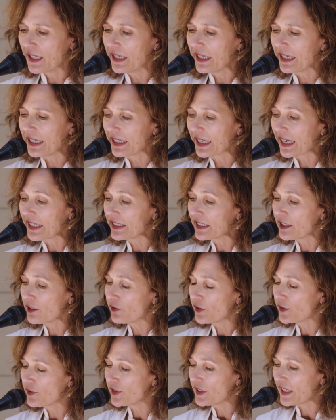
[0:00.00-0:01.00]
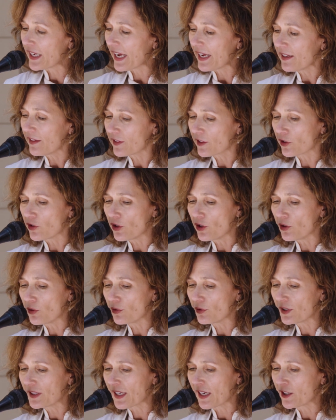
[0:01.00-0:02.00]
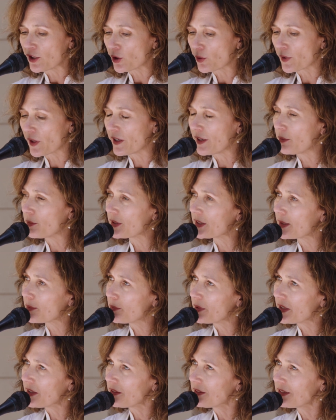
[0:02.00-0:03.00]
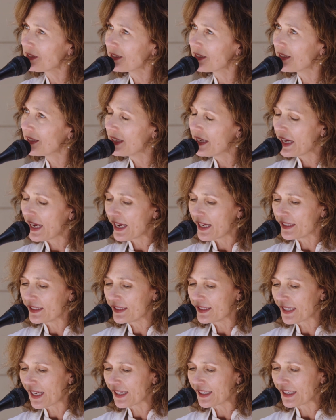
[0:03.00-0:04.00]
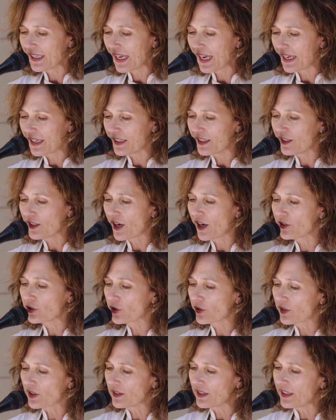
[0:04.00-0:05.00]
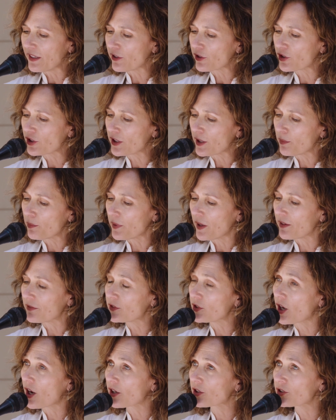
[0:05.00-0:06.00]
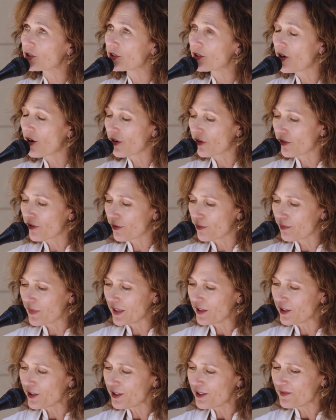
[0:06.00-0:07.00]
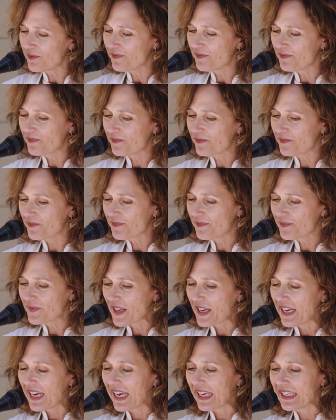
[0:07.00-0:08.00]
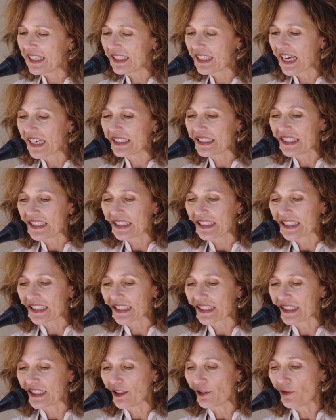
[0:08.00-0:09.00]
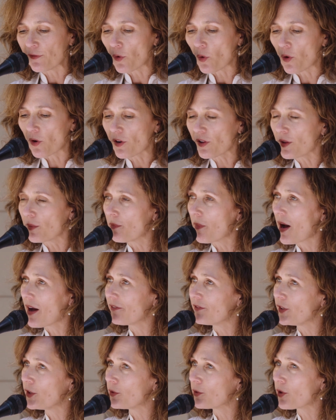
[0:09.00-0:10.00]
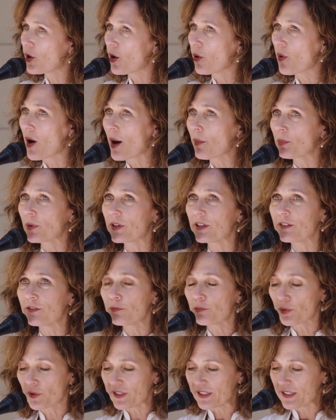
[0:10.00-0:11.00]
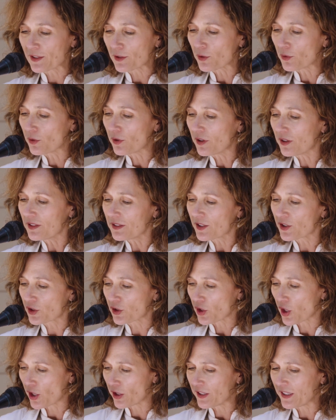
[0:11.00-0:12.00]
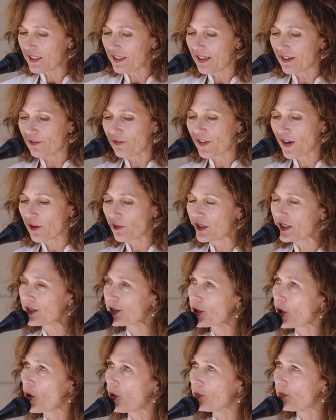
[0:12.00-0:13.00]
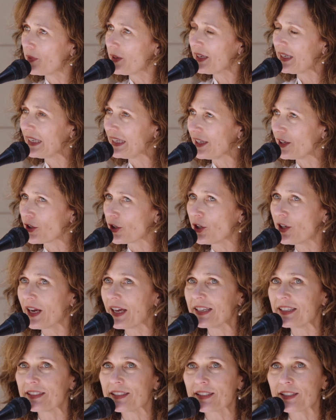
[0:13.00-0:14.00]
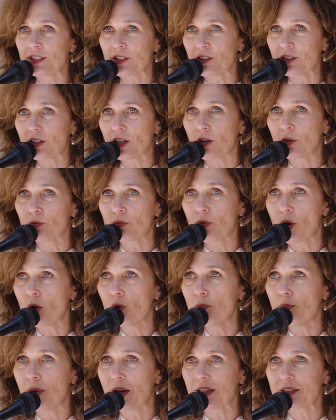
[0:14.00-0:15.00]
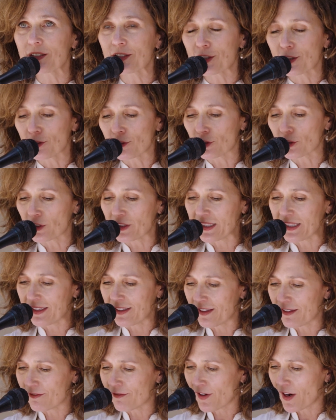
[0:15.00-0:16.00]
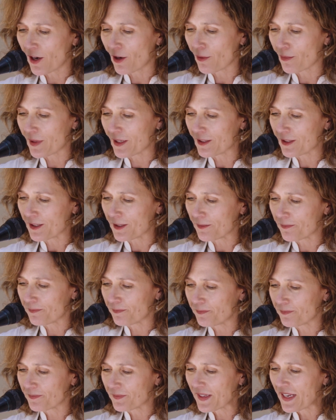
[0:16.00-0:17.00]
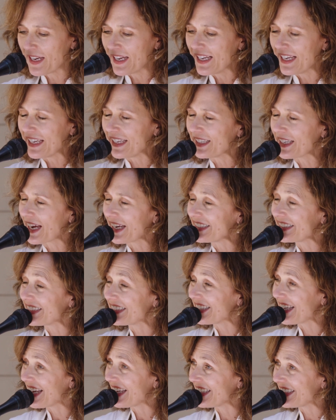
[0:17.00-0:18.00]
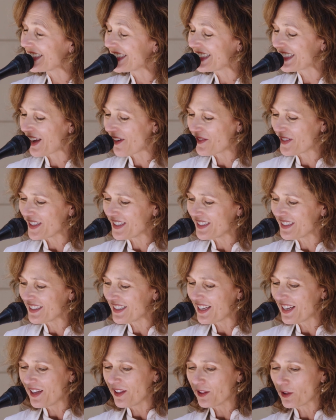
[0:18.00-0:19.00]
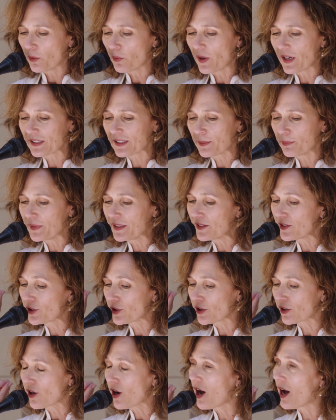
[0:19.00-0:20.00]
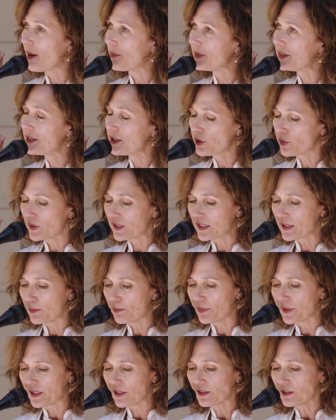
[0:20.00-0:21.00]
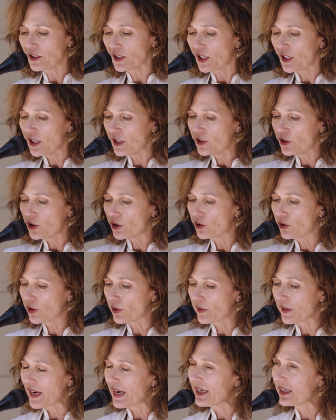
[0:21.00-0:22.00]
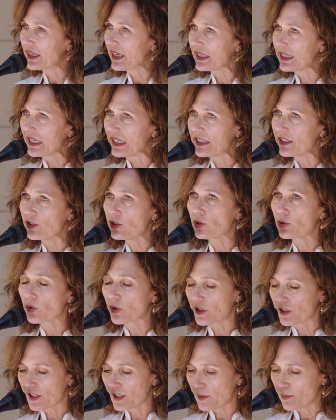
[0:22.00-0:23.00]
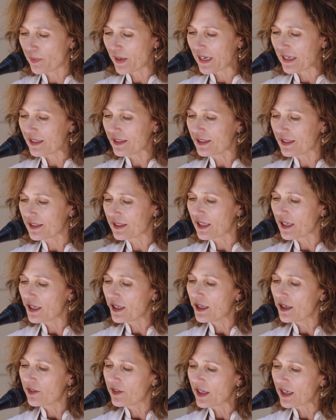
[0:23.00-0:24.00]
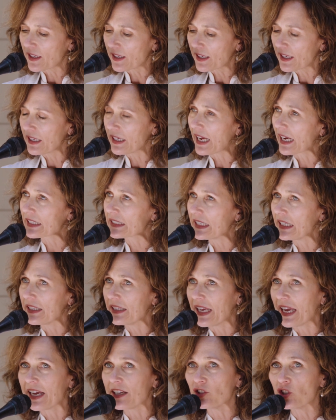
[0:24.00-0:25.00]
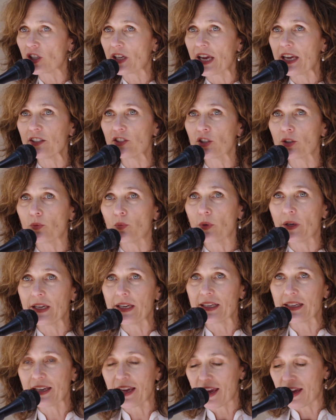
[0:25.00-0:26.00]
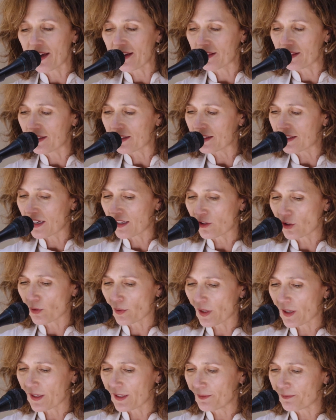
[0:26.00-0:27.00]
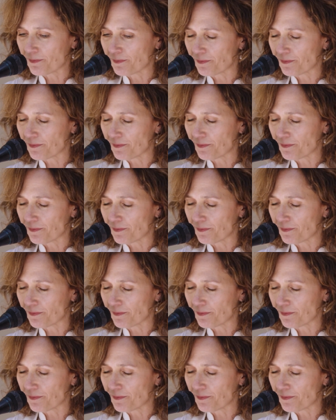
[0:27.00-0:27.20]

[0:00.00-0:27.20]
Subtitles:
In 1958, the new sanctuary was built and dedicated under the leadership of Dr. Arthur Miller. And in 1964, the Montview Cooperative Preschool started and found its home here and is still a robust learning environment. In 1987, the Westminster Commons was built to create an indoor space that connecting the education wing and the sanctuary.